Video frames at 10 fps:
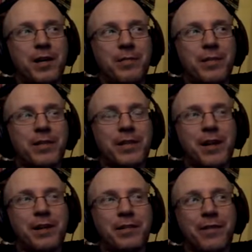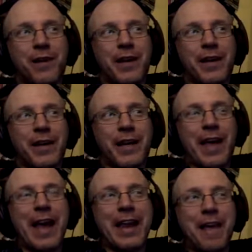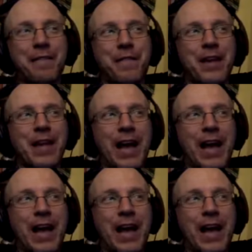but it's a kind of like NFE